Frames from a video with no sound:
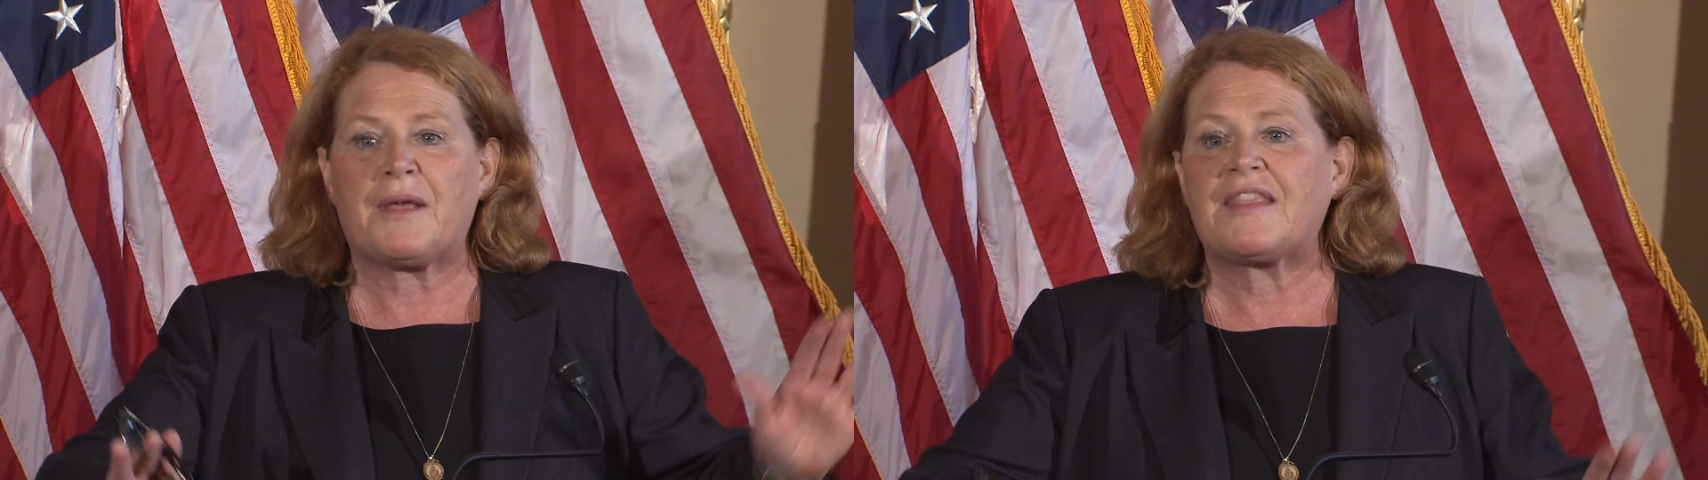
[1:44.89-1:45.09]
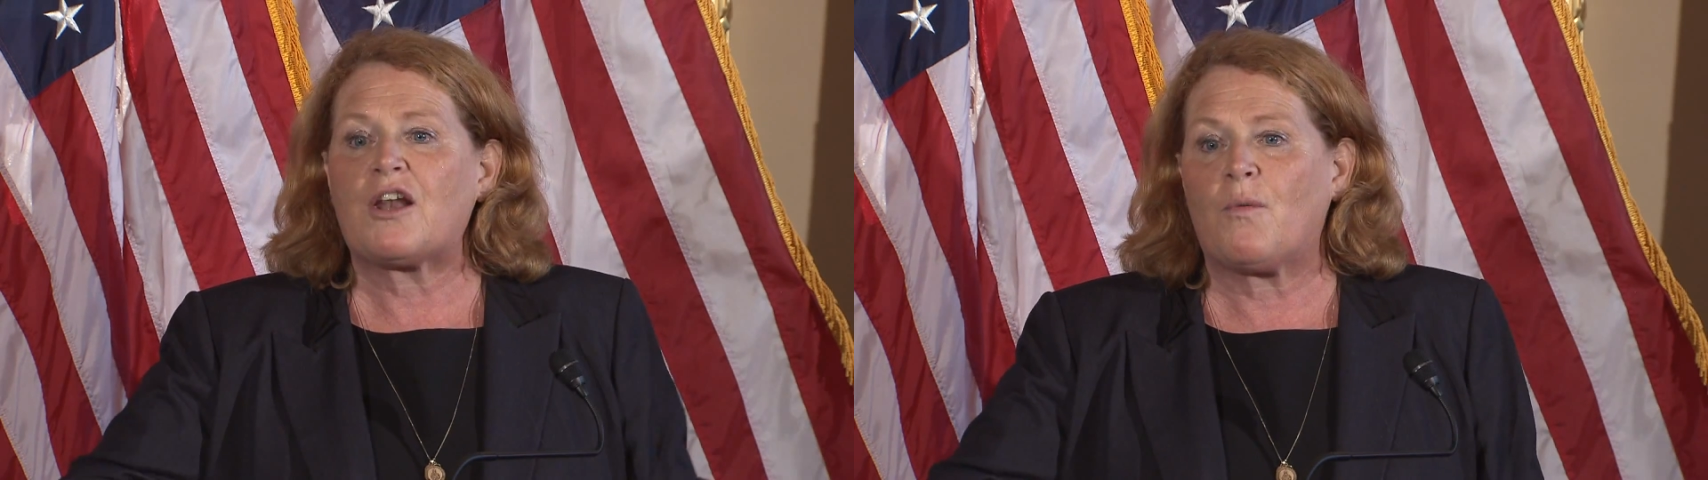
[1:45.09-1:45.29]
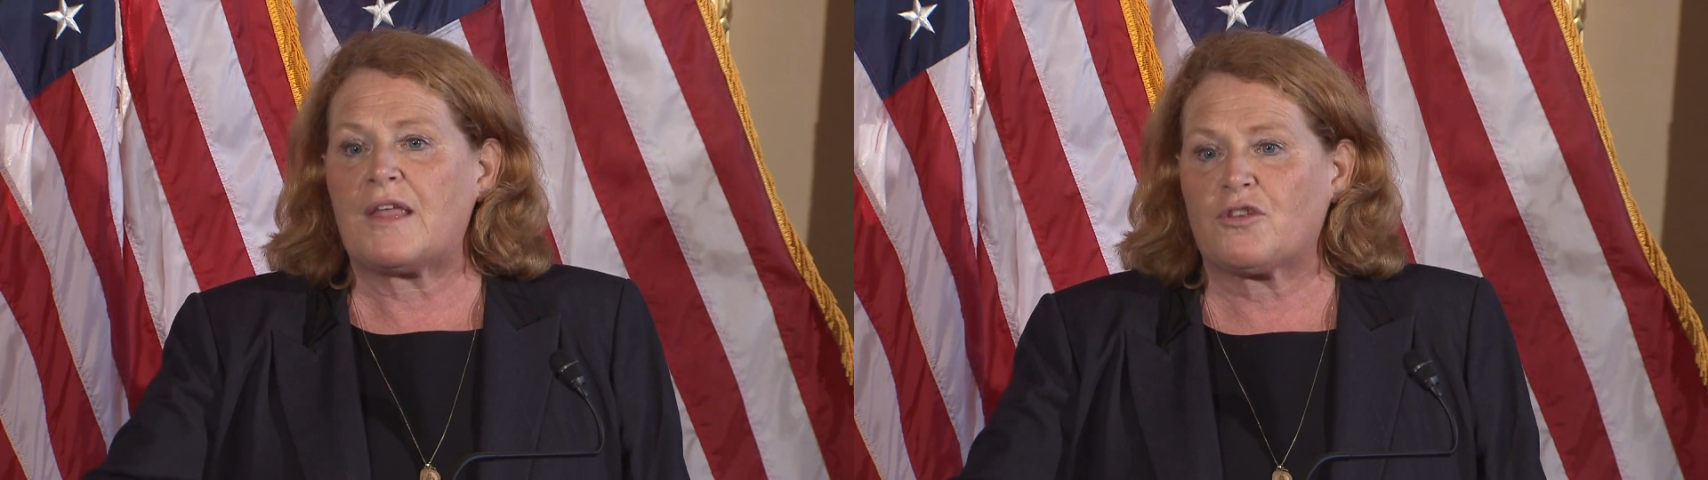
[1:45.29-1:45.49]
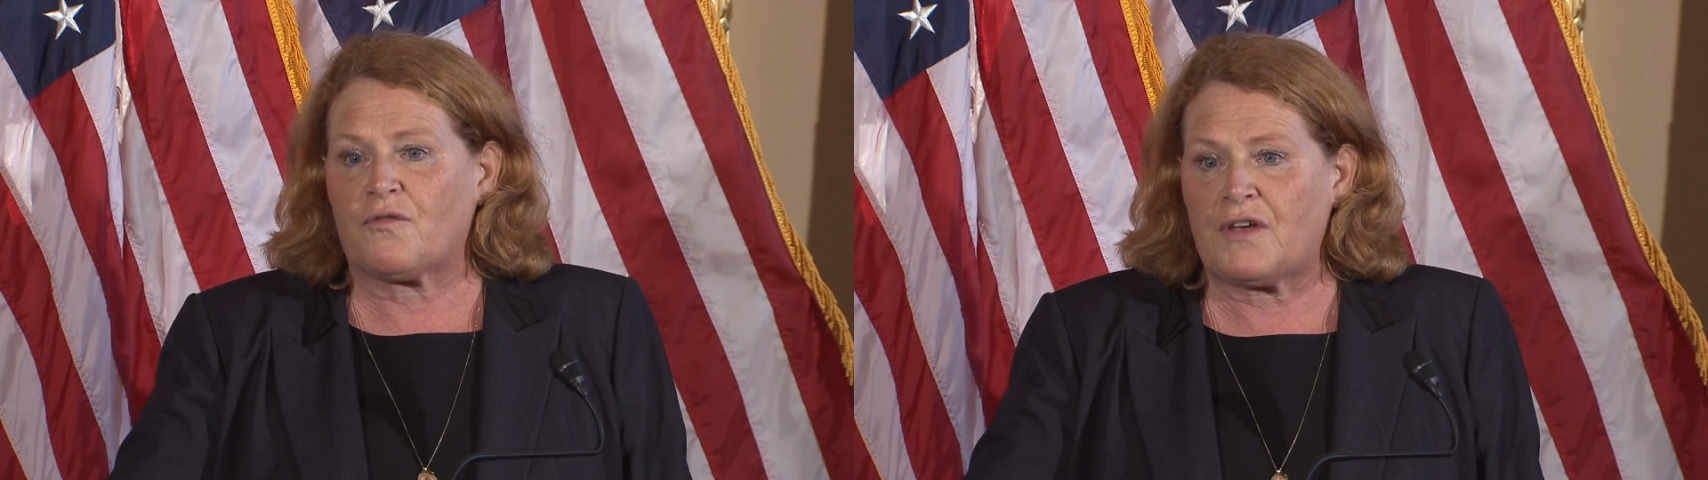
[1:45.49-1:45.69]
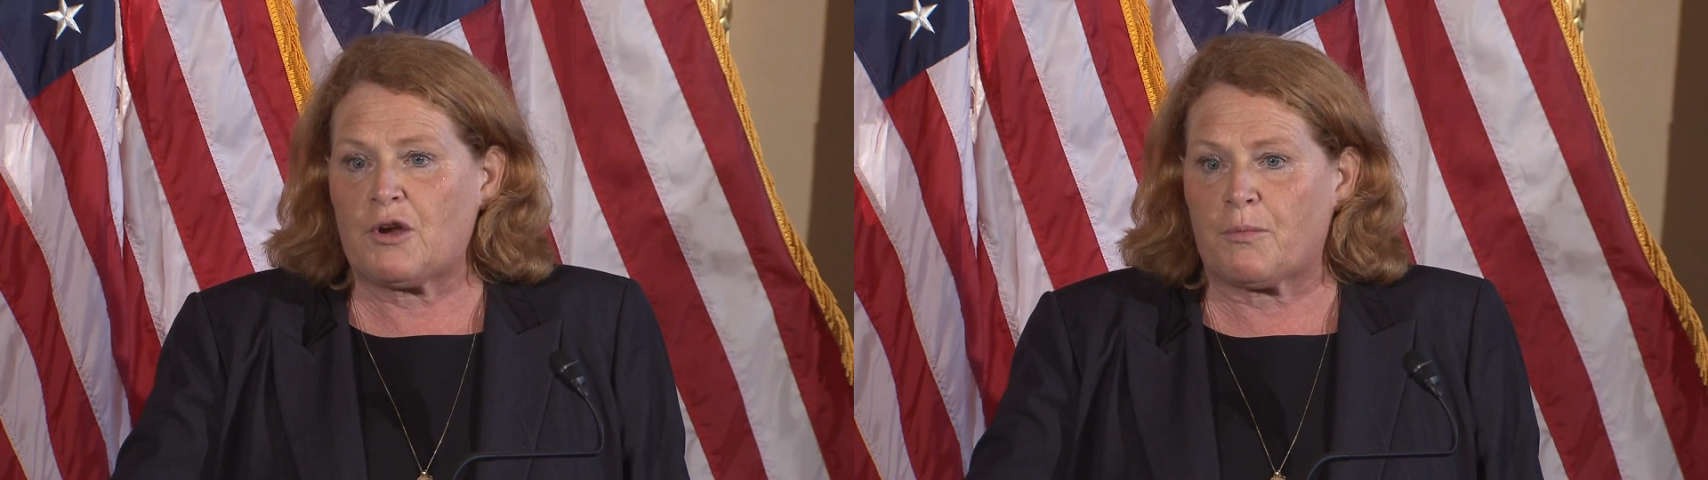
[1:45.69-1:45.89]
but they don't want their
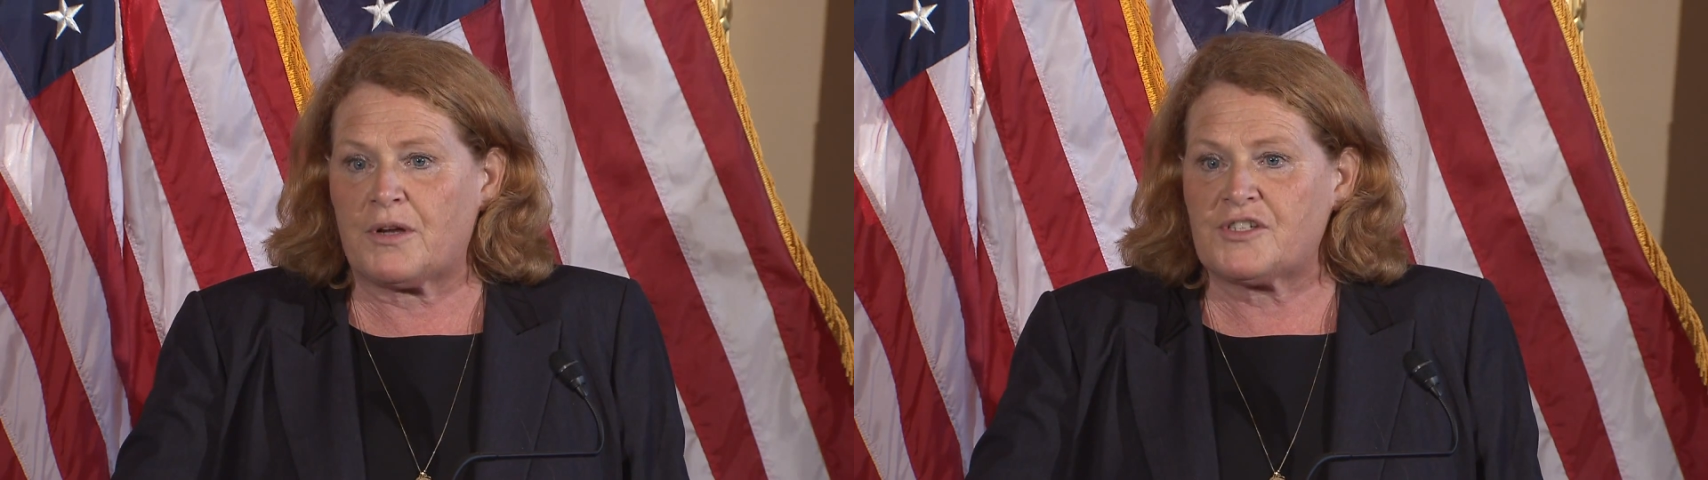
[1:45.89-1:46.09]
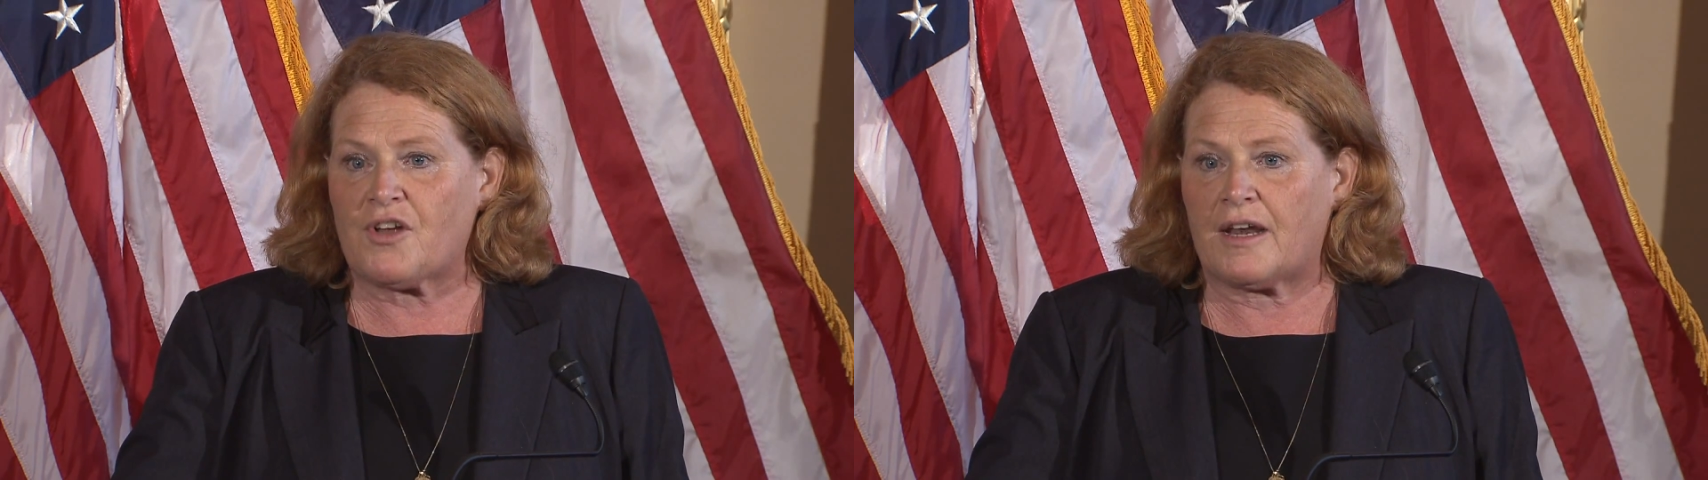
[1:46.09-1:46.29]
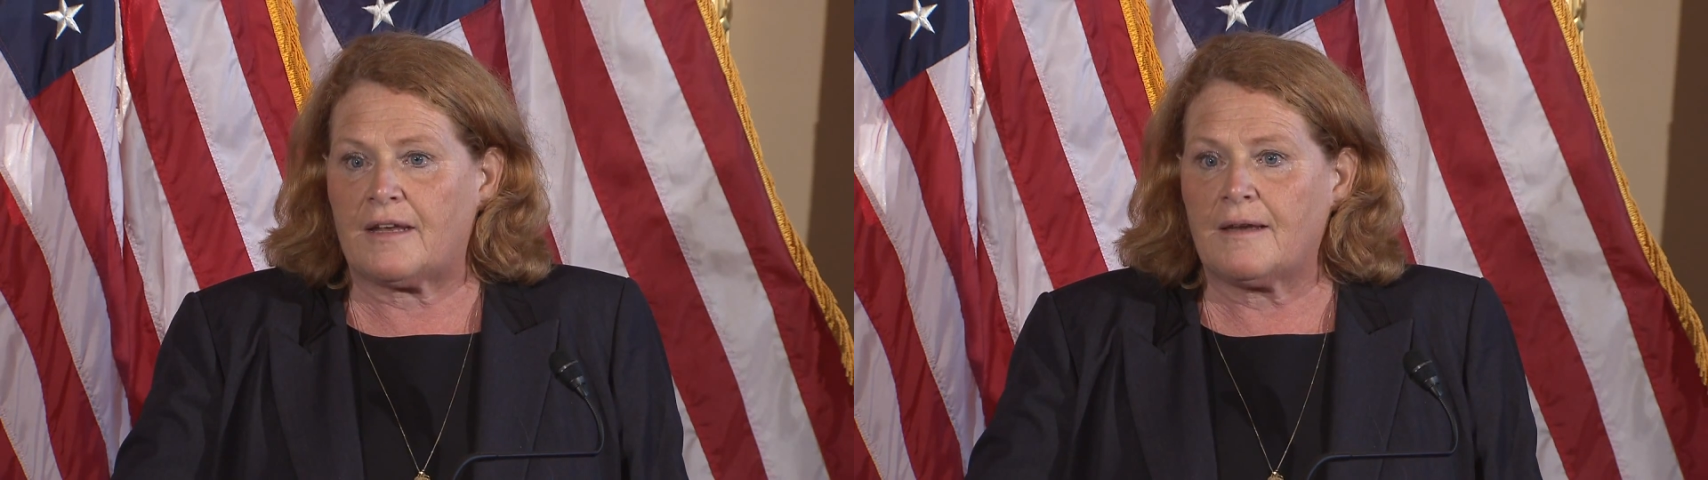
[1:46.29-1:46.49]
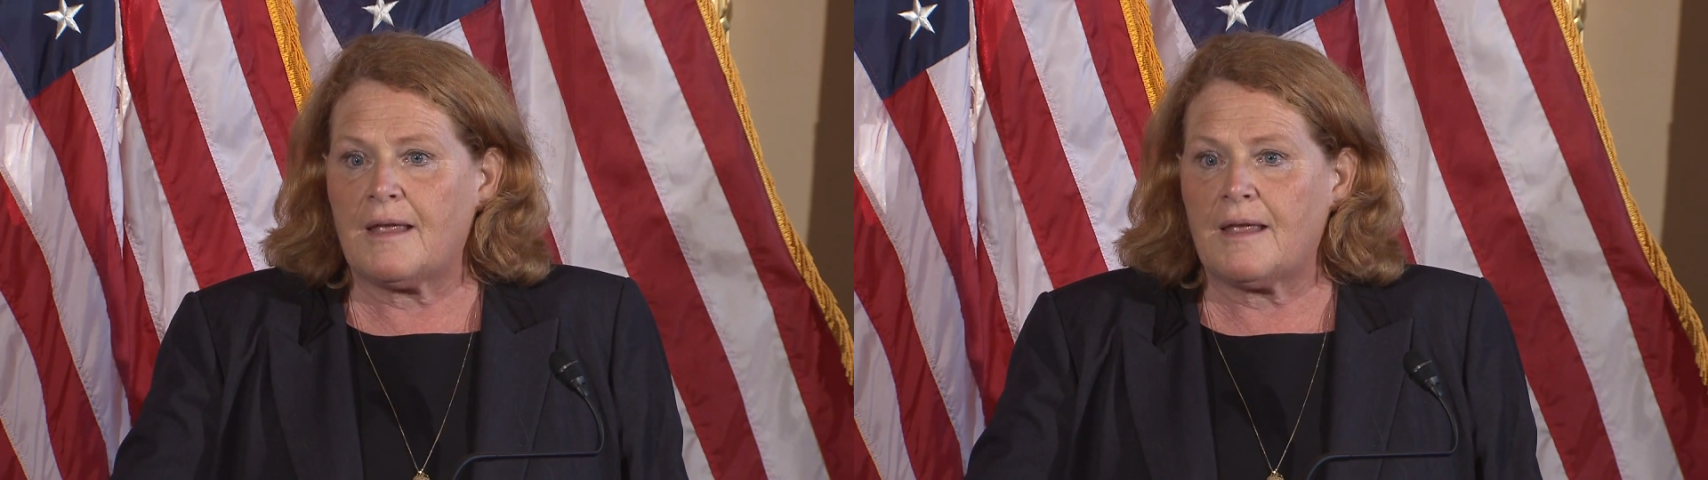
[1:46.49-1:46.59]
fingerprints on it